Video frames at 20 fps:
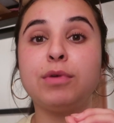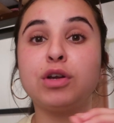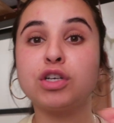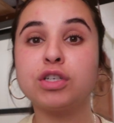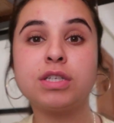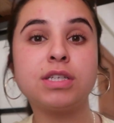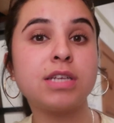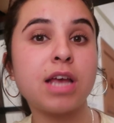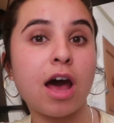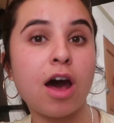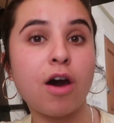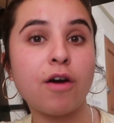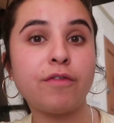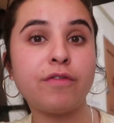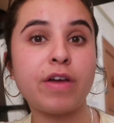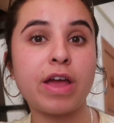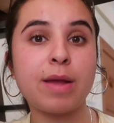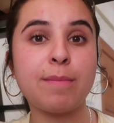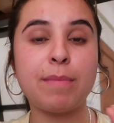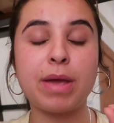
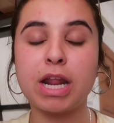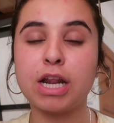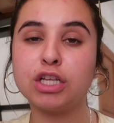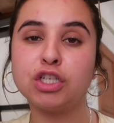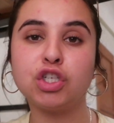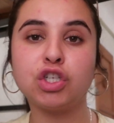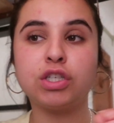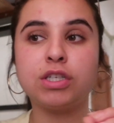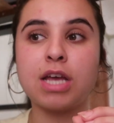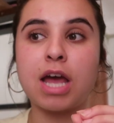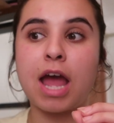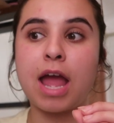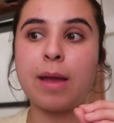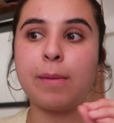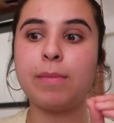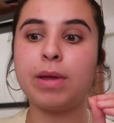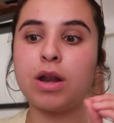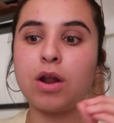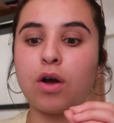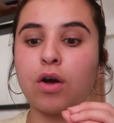yourself and manage your
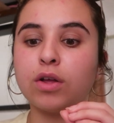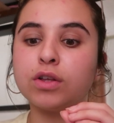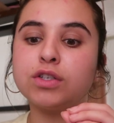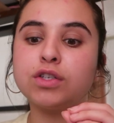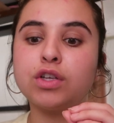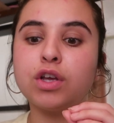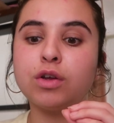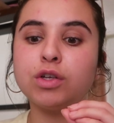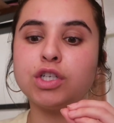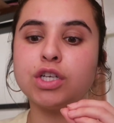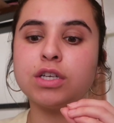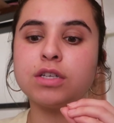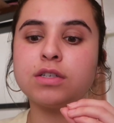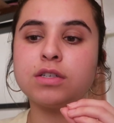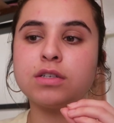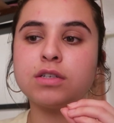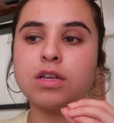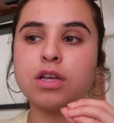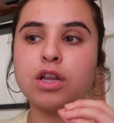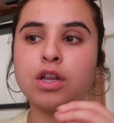time, and also
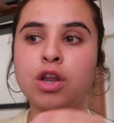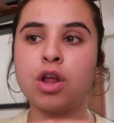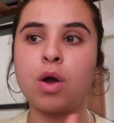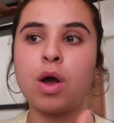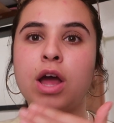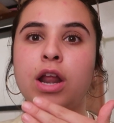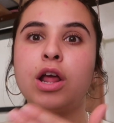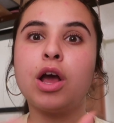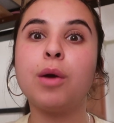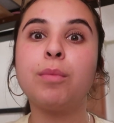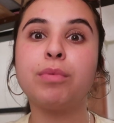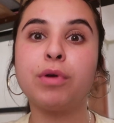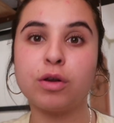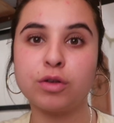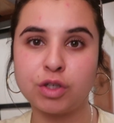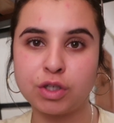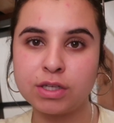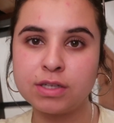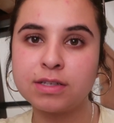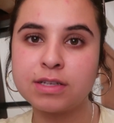just know how to
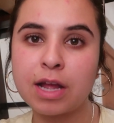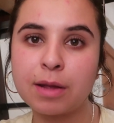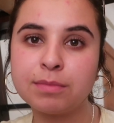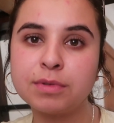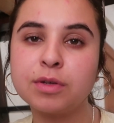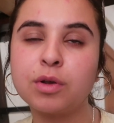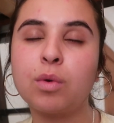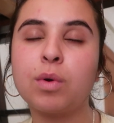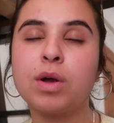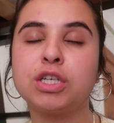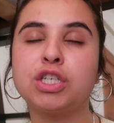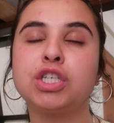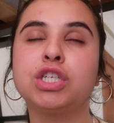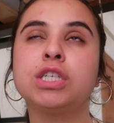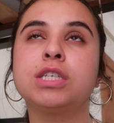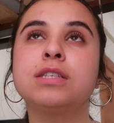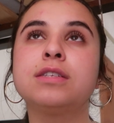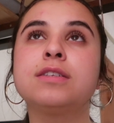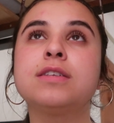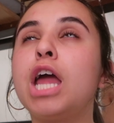approach these types of
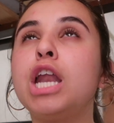questions.